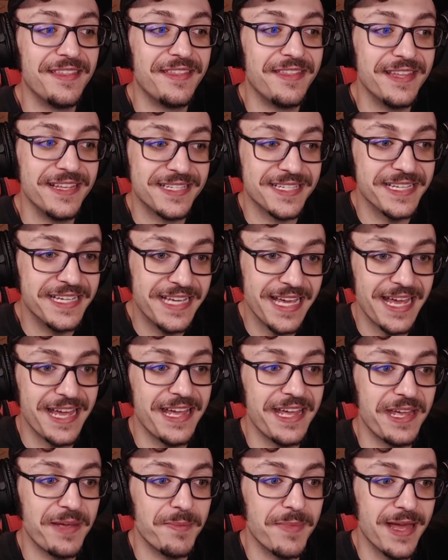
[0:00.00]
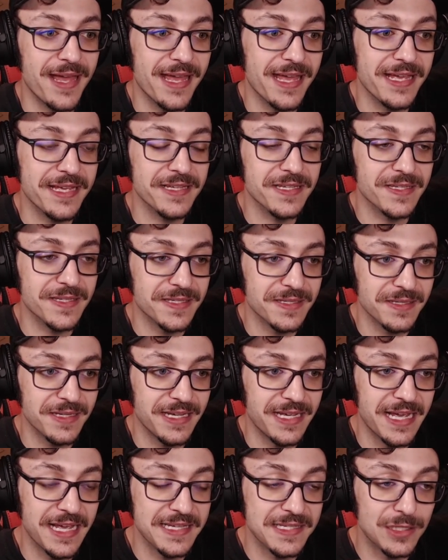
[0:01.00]
This game has
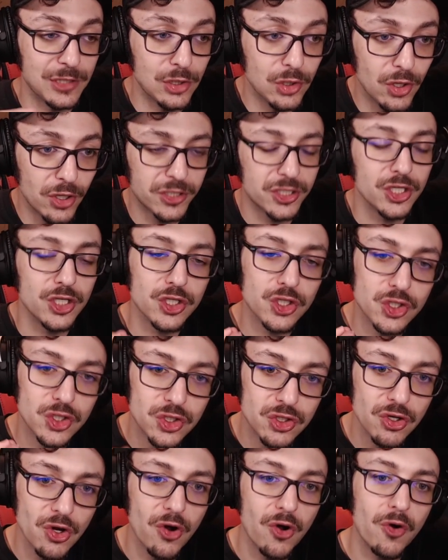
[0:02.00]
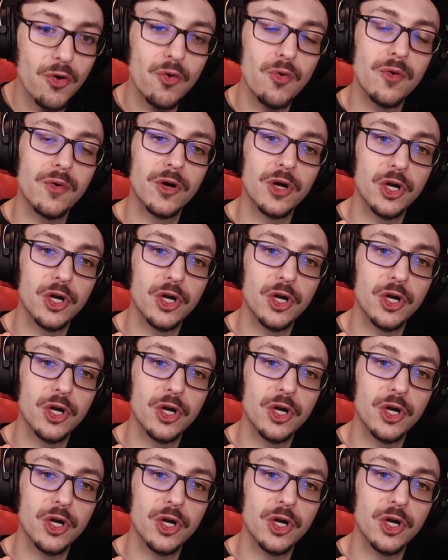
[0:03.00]
looked so